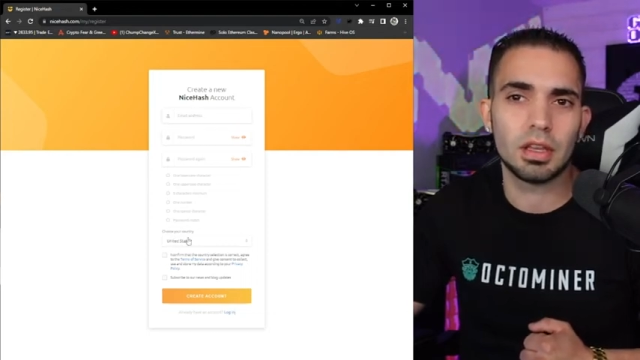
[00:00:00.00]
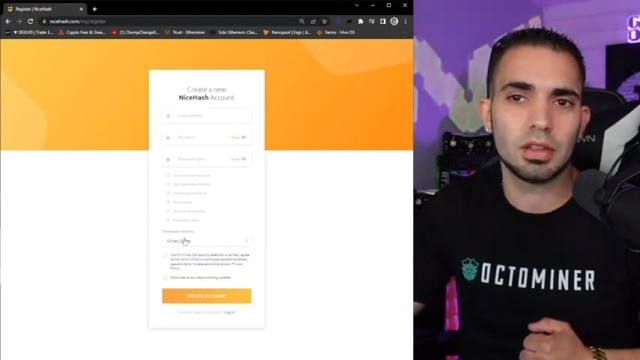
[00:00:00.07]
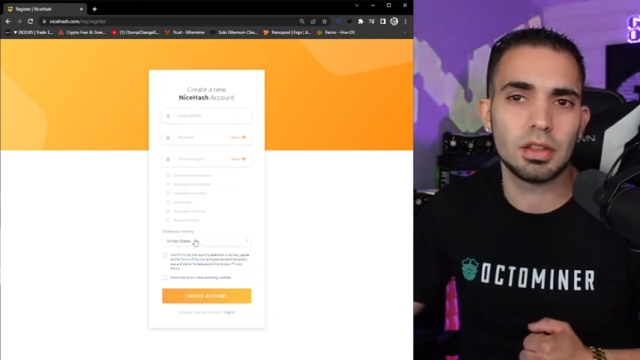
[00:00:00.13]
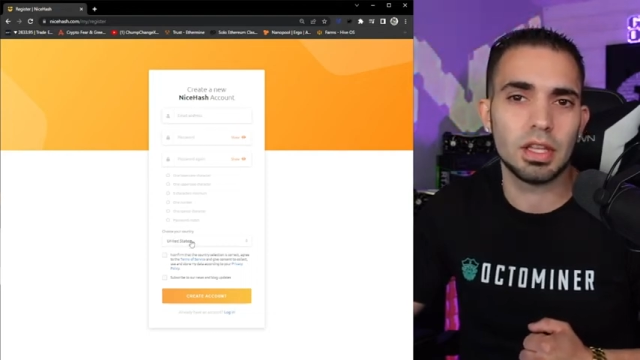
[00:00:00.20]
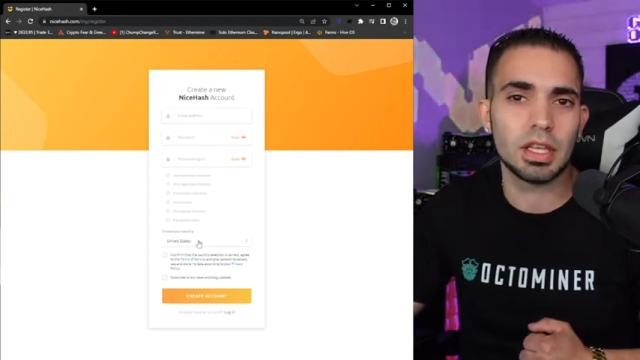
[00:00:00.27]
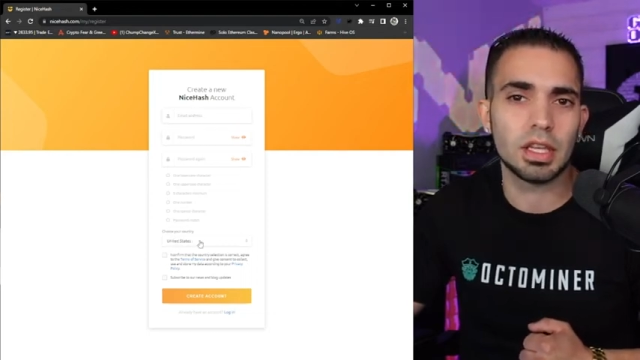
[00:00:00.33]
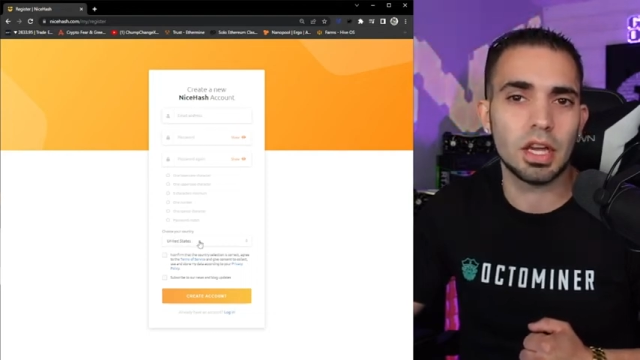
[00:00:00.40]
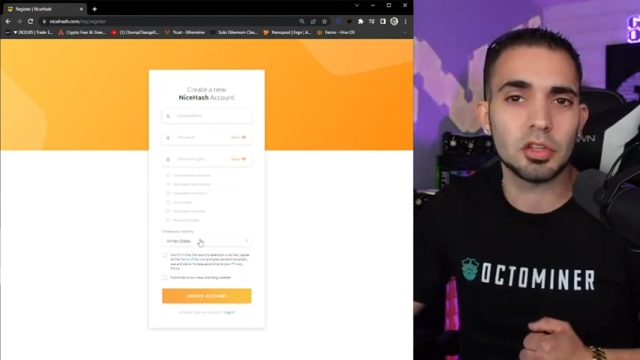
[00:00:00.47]

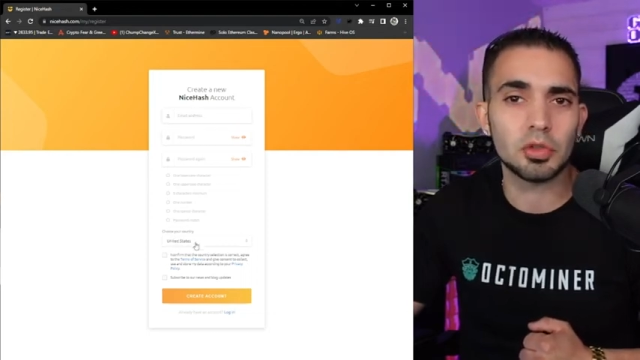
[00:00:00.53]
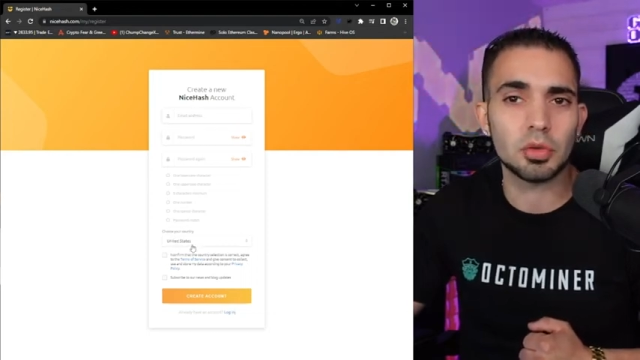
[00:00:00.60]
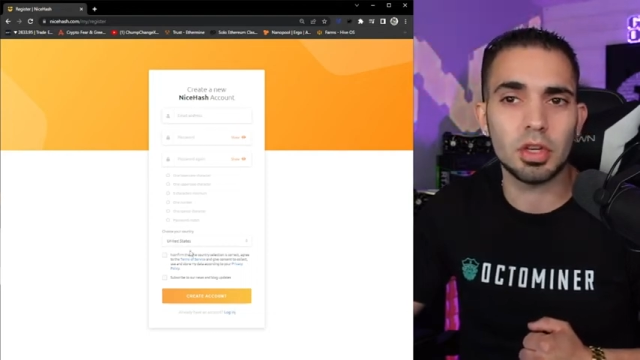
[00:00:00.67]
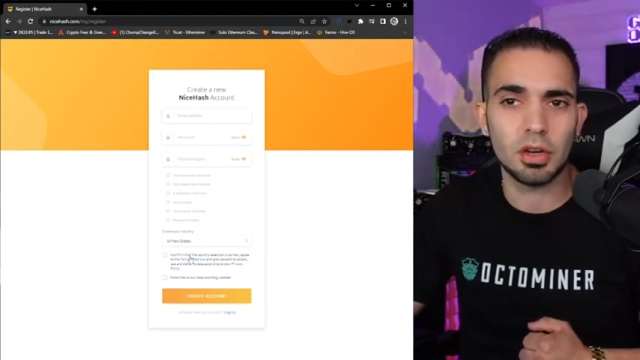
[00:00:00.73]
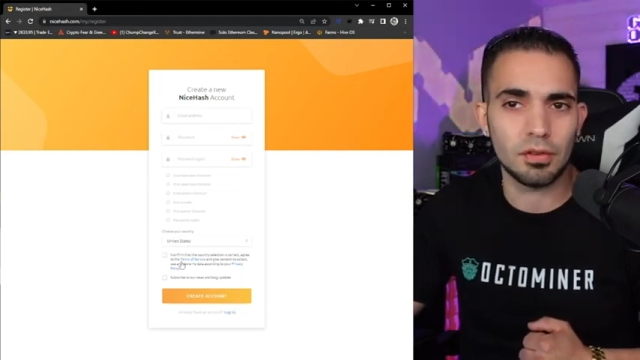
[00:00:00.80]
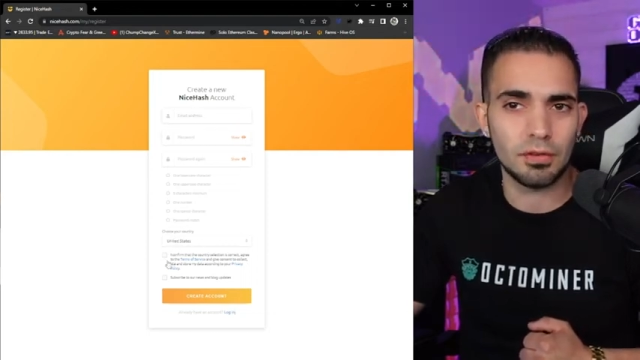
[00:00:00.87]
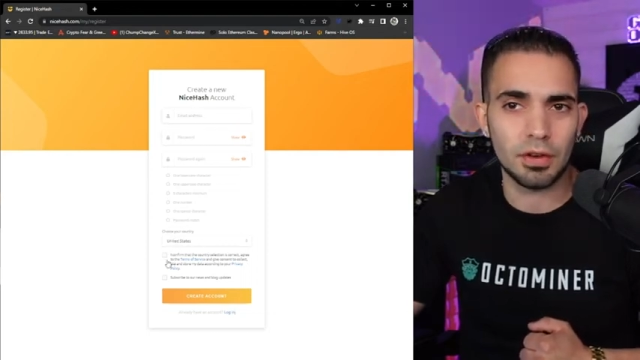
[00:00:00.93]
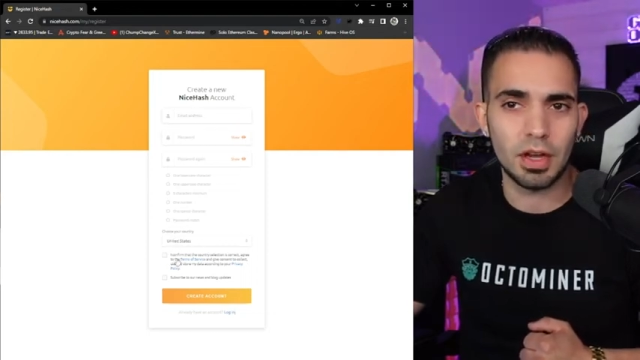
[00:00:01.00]
the country
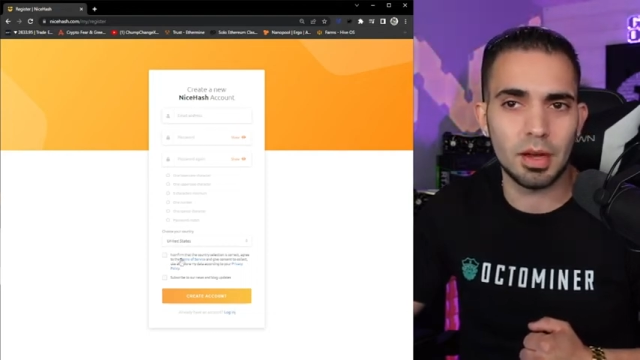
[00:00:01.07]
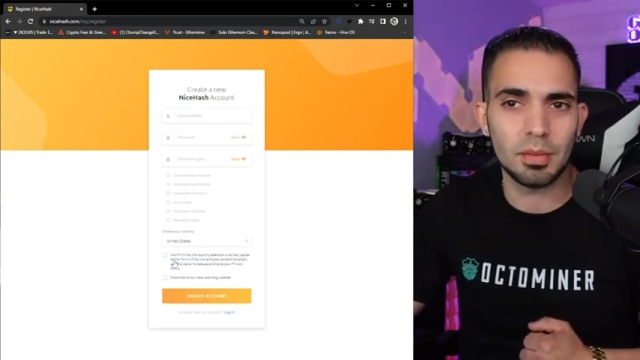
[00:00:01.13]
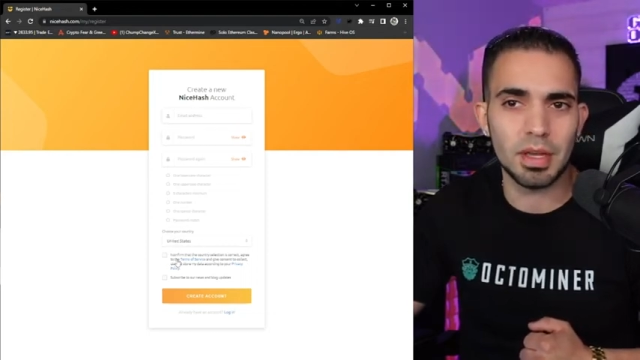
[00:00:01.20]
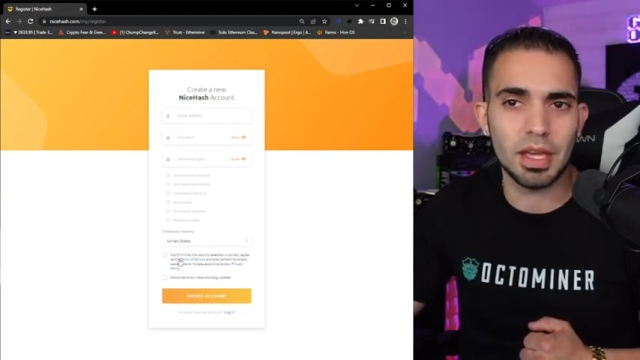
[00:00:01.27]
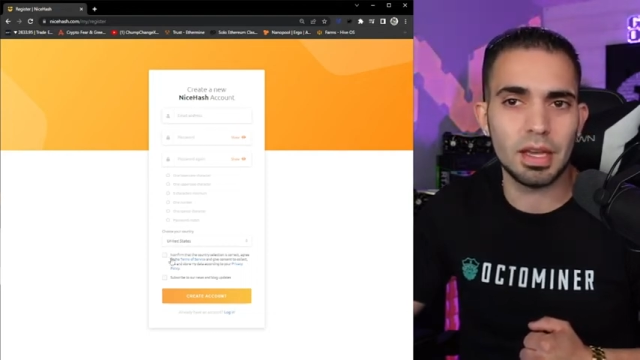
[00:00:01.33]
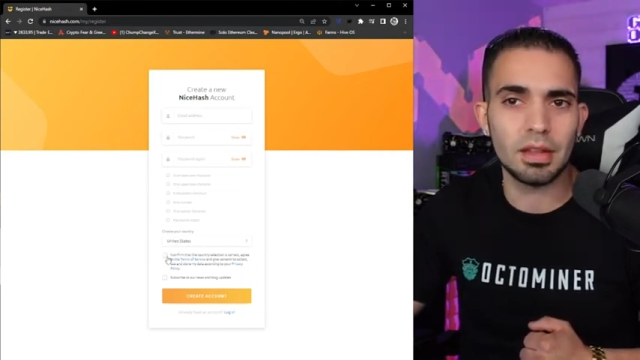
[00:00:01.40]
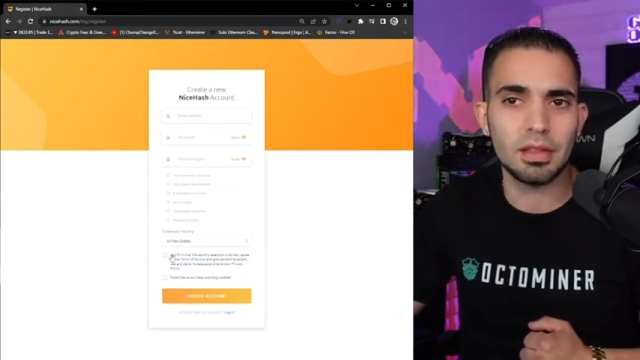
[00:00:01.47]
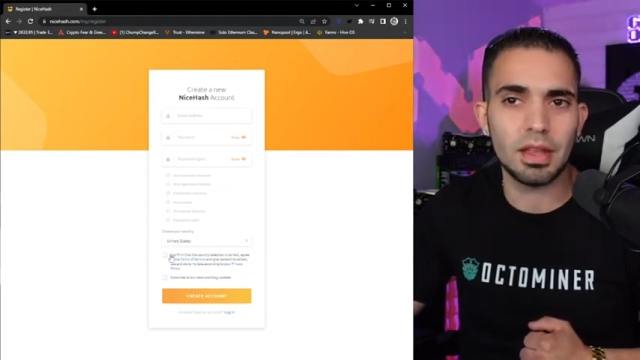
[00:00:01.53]
you're from,
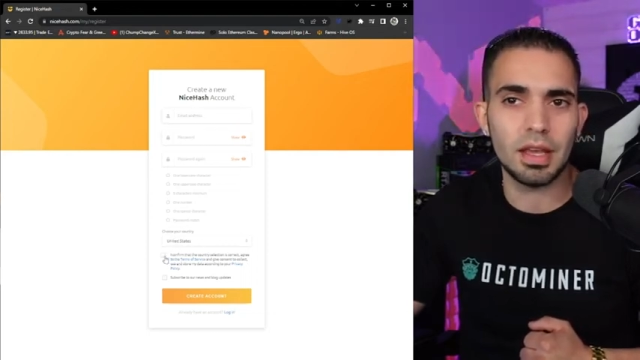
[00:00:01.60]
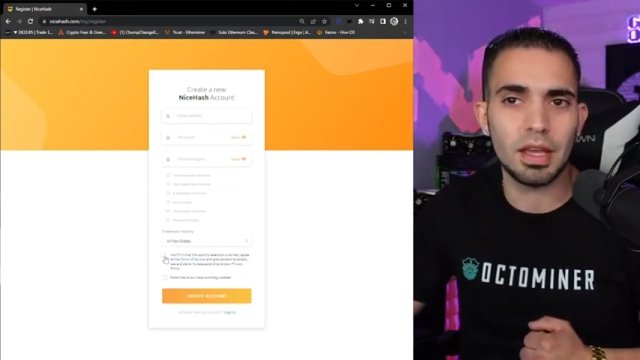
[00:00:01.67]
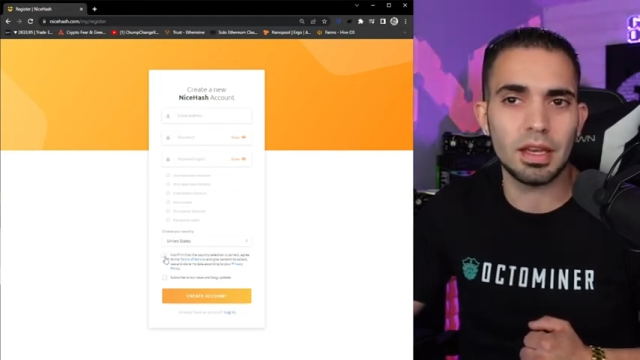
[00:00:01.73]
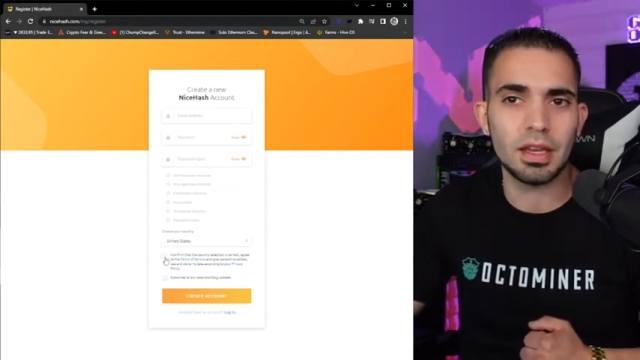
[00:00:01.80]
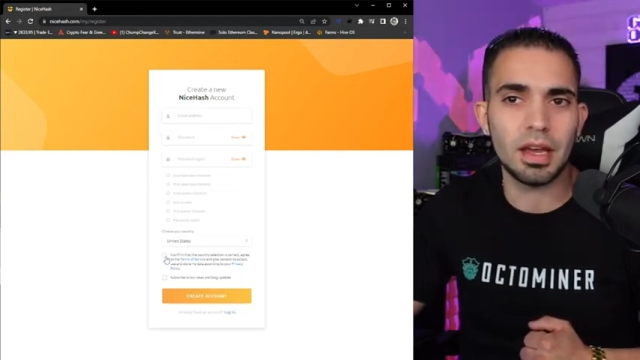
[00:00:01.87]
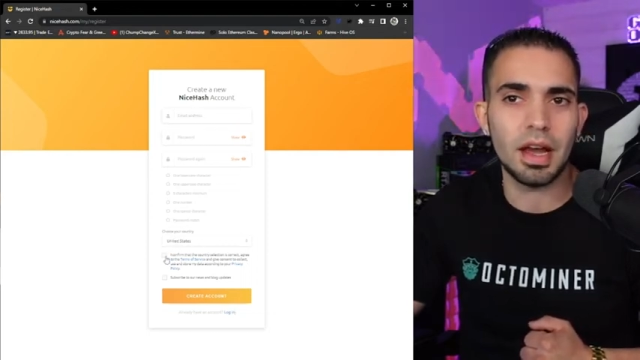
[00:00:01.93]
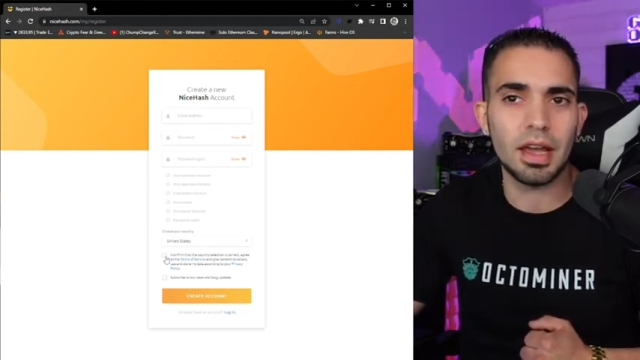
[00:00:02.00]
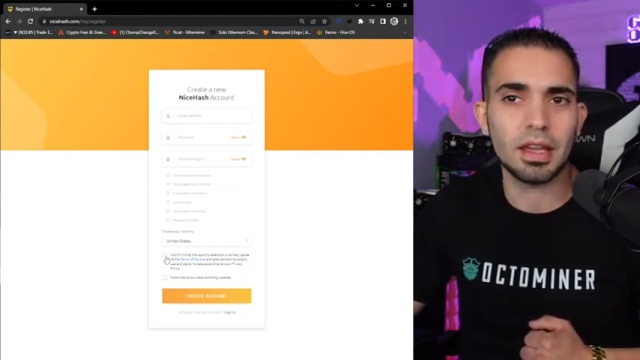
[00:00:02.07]
and
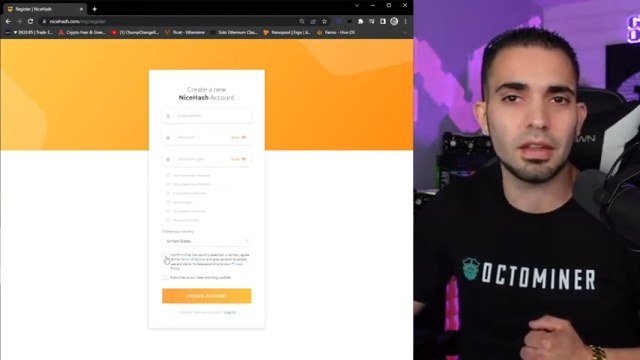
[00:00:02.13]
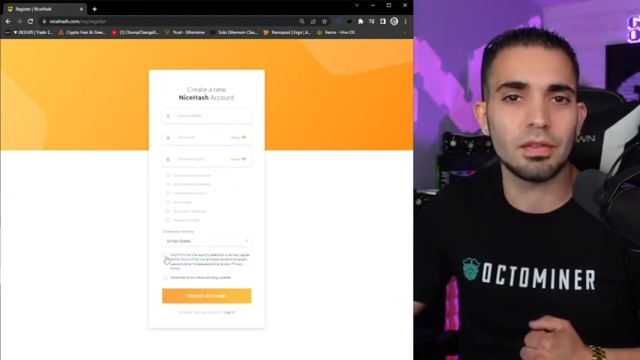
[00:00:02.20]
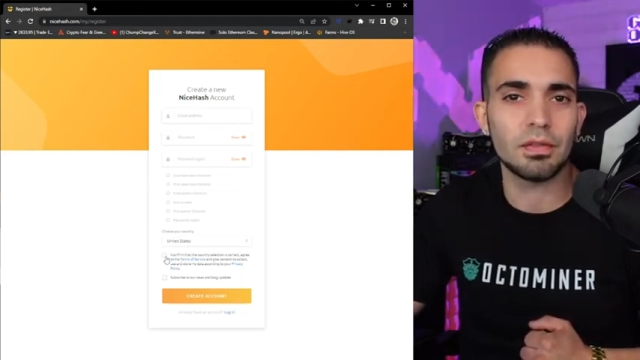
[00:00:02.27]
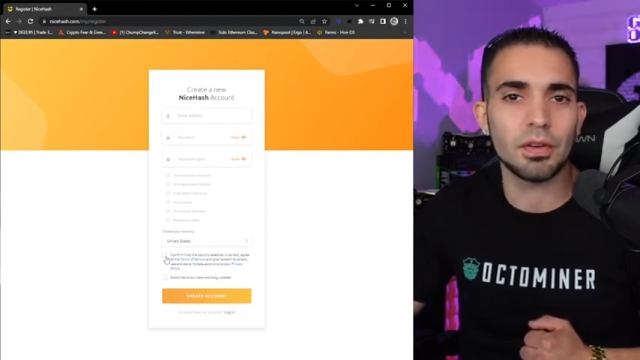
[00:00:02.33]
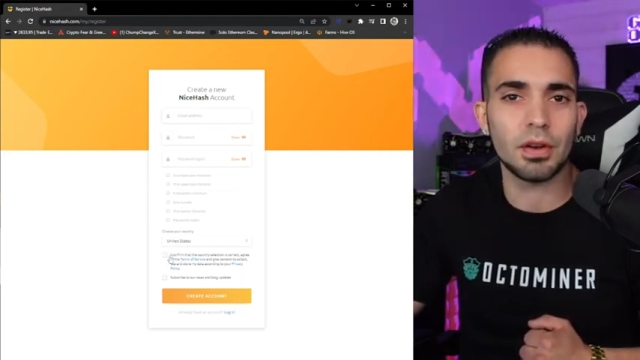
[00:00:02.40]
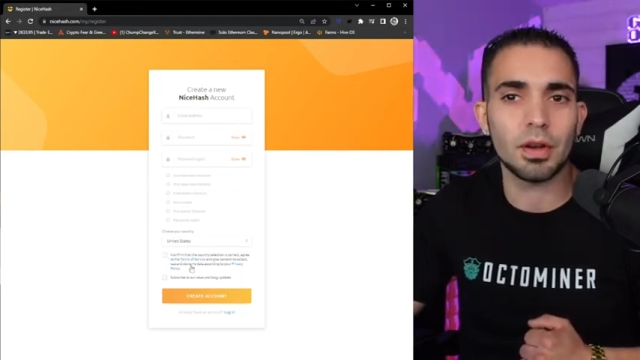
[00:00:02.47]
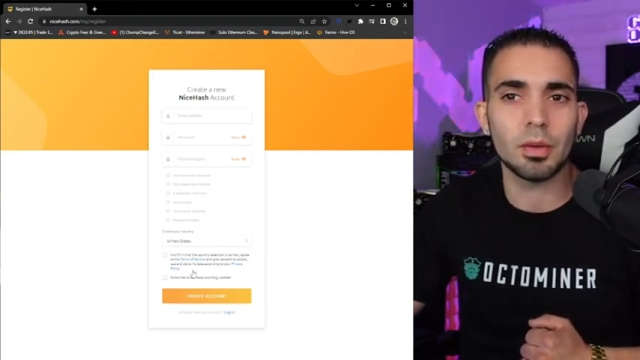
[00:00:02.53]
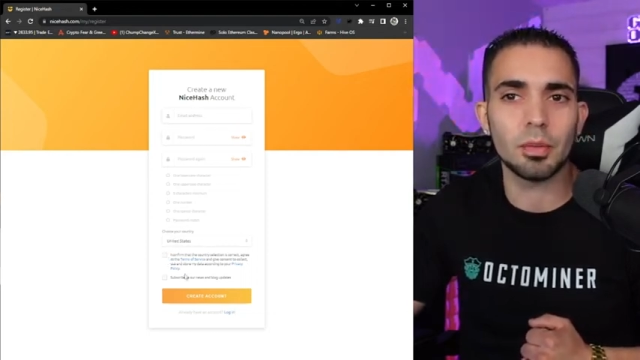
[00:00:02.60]
then I
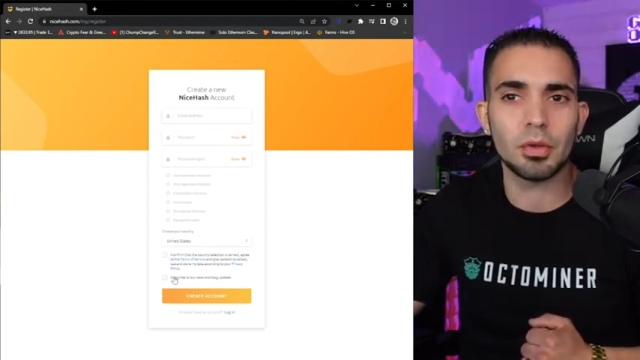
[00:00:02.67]
confirm.